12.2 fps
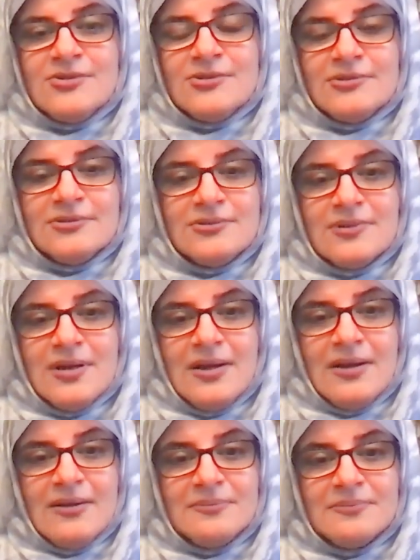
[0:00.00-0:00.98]
to
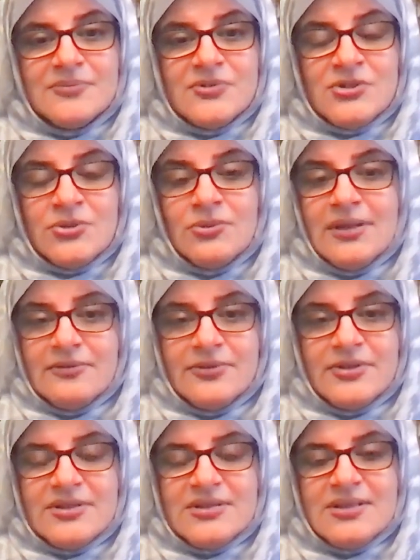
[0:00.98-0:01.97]
schooling, for
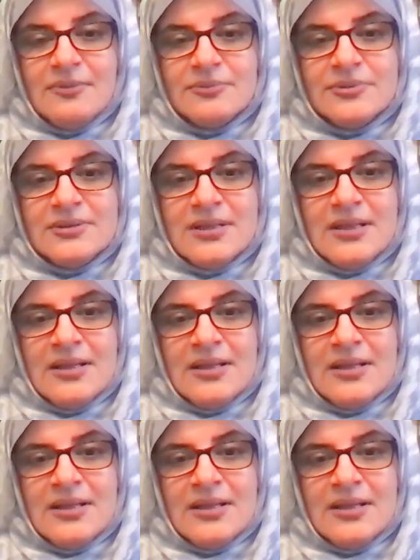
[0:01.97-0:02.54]
example,